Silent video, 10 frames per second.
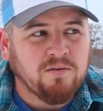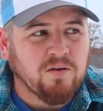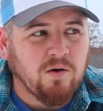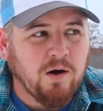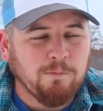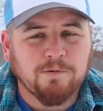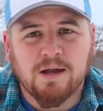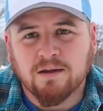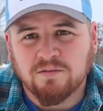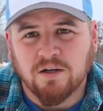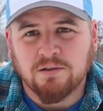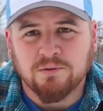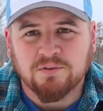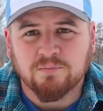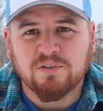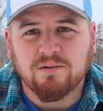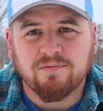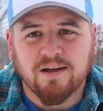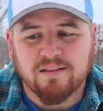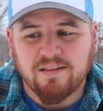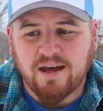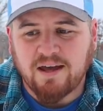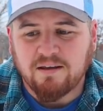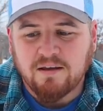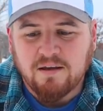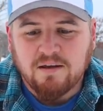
So hopefully I can start doing some stuff like that.